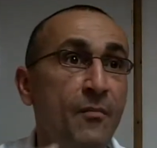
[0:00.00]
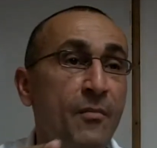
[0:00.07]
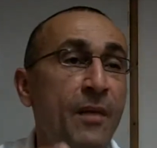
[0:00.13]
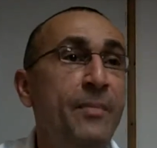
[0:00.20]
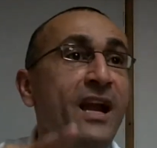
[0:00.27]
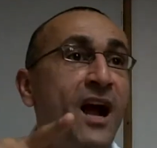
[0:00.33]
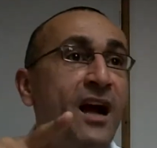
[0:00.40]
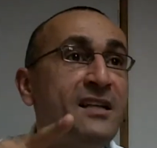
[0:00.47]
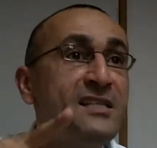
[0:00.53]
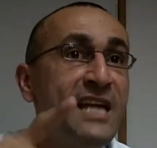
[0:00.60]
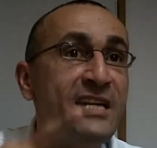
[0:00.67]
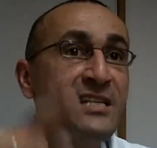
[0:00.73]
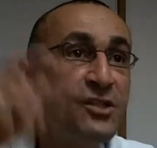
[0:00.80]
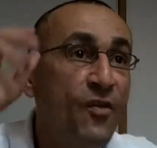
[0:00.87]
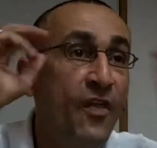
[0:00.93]
Maybe God
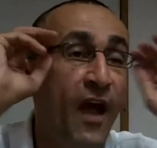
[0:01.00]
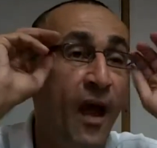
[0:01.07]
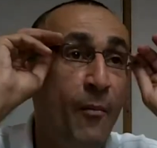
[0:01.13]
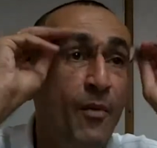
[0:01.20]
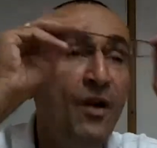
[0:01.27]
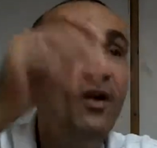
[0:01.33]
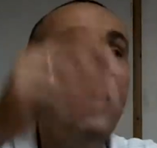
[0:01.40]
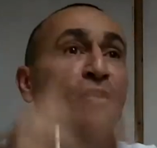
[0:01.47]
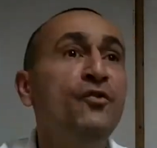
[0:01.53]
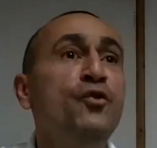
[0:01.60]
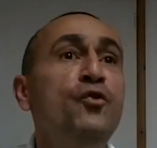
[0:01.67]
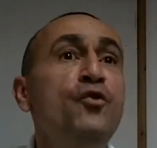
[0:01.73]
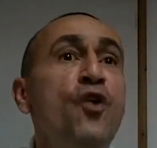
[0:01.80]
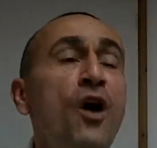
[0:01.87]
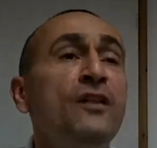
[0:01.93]
says to them,
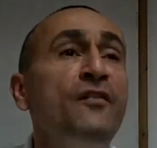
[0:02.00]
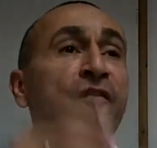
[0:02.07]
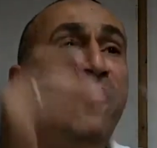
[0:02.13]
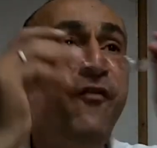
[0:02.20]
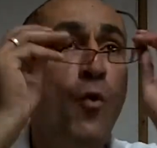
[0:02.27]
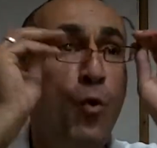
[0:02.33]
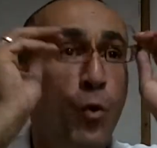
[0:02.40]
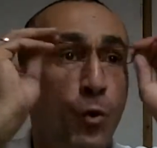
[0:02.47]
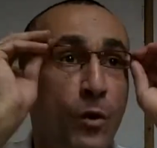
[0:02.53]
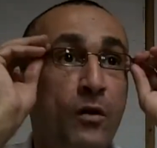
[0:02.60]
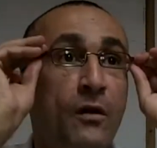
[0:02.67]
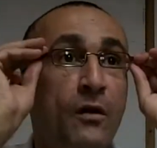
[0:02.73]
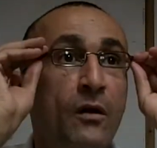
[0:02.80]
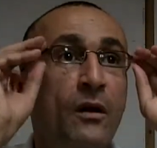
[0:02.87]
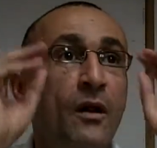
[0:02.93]
do not fool
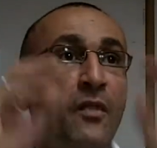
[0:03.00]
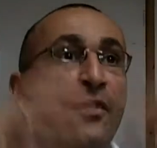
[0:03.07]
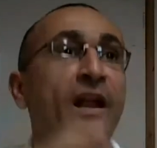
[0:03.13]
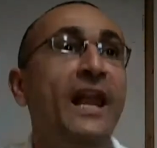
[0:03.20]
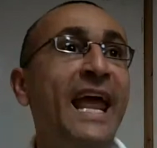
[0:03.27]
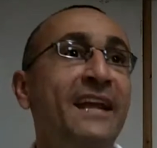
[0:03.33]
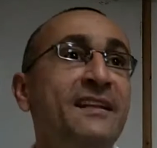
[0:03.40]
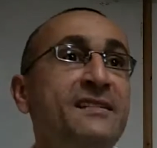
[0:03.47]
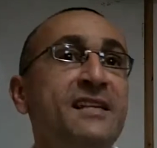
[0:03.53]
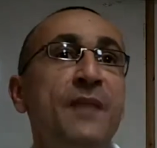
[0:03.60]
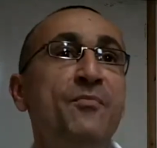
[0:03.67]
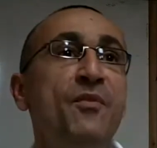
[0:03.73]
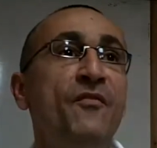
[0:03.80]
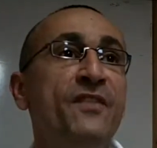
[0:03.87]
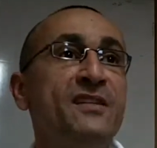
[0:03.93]
the
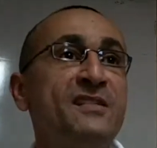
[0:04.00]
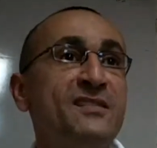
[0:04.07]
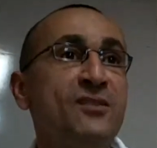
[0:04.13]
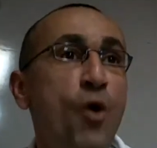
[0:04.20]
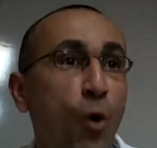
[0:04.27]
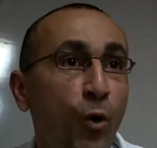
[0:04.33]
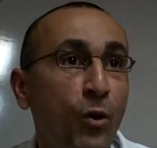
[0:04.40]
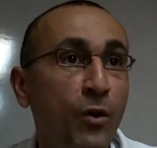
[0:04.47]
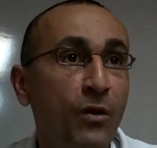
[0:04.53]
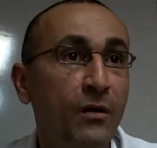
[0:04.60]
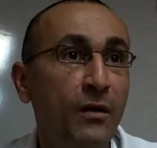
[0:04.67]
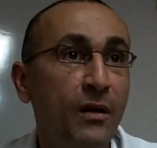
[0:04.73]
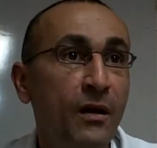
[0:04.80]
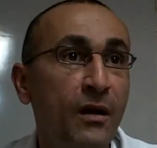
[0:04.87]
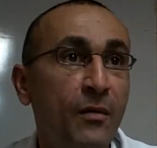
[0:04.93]
landscape of the soul
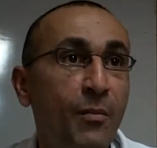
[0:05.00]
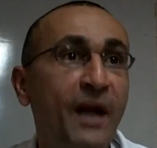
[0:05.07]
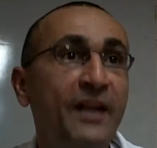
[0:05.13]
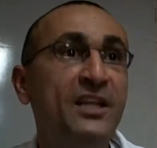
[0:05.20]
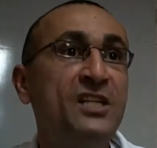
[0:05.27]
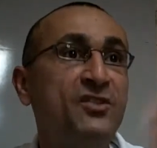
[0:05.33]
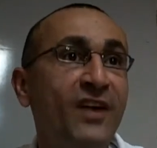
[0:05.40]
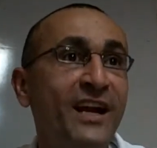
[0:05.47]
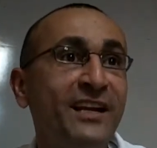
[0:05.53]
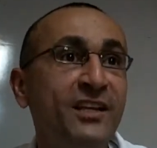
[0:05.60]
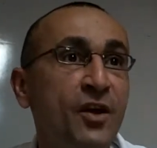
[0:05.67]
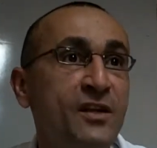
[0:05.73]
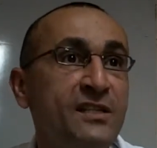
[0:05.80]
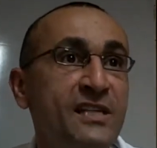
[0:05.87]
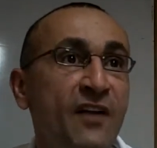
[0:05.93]
by
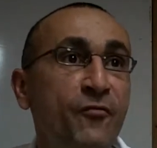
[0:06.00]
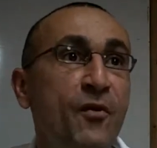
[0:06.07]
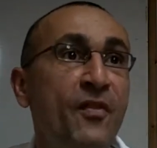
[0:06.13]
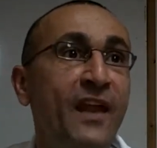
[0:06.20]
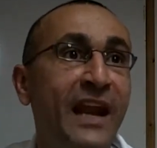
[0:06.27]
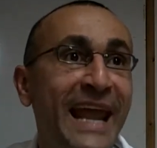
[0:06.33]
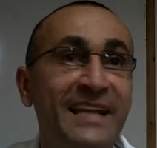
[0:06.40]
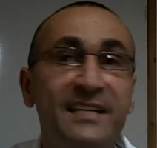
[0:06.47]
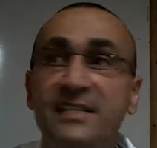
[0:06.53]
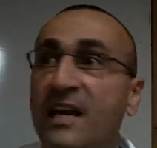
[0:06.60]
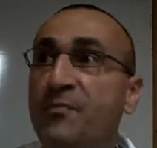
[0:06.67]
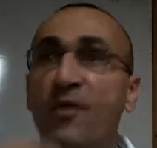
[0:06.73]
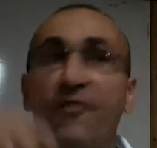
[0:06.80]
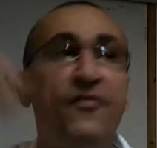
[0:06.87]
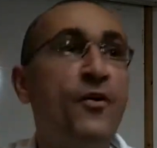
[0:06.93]
distracting yourself with the
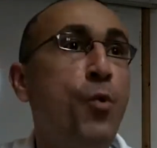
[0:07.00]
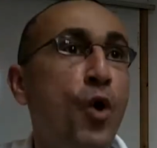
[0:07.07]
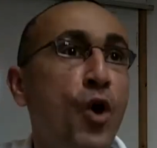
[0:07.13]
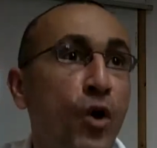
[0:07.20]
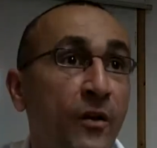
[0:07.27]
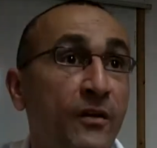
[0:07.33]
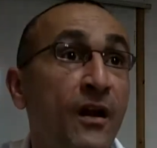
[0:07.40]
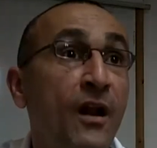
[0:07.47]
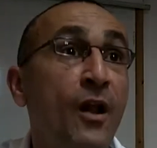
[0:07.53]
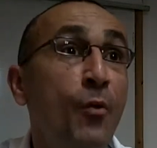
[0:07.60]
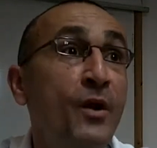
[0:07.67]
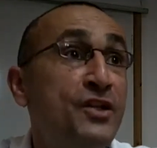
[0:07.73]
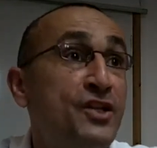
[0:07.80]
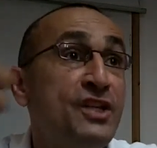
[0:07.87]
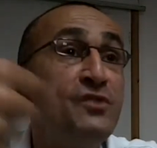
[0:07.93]
landscape of the world,
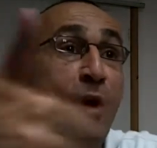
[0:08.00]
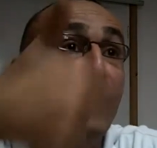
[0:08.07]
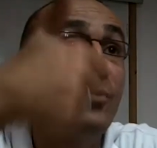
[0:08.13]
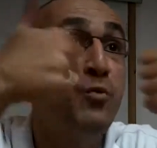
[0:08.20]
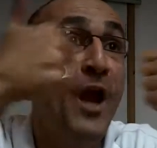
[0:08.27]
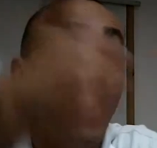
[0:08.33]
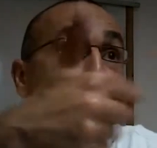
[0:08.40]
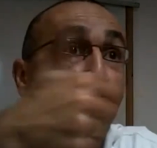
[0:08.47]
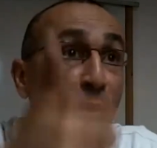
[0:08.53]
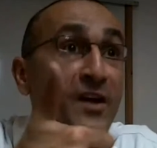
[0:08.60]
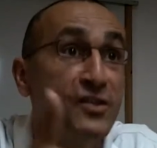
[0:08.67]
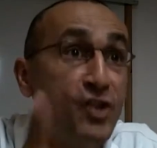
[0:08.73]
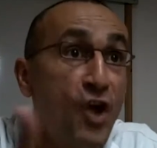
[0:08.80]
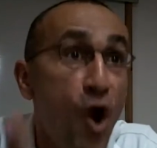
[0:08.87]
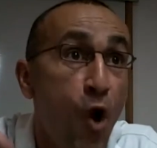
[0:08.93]
which is what we
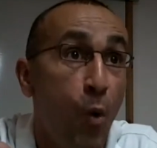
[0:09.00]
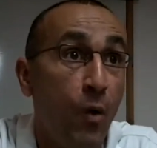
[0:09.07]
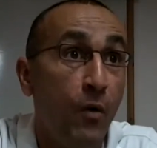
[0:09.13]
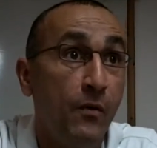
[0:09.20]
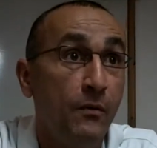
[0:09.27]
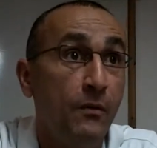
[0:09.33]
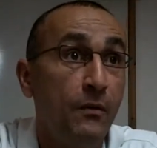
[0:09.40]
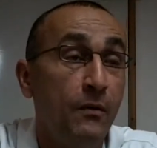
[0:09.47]
always do.